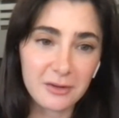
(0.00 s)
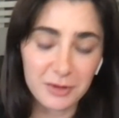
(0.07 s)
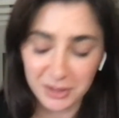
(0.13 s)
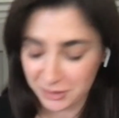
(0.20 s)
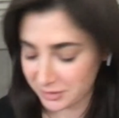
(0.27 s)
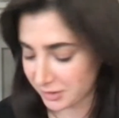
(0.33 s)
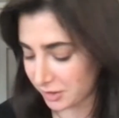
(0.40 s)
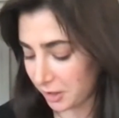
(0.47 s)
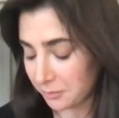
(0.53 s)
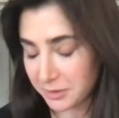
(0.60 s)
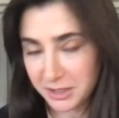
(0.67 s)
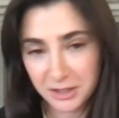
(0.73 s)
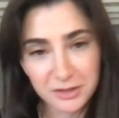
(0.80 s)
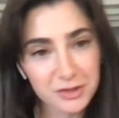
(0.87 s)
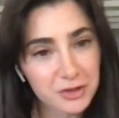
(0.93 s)
which is a
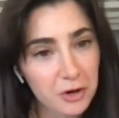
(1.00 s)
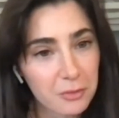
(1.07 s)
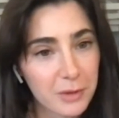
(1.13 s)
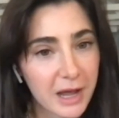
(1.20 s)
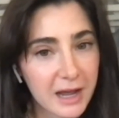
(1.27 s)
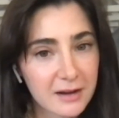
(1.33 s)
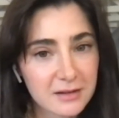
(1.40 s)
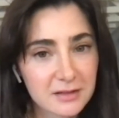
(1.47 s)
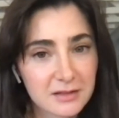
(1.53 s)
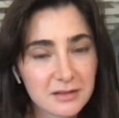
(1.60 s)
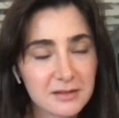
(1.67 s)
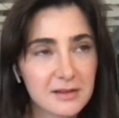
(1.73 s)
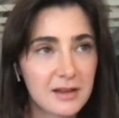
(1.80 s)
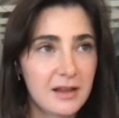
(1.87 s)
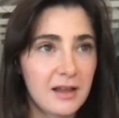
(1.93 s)
comedy on Showmax.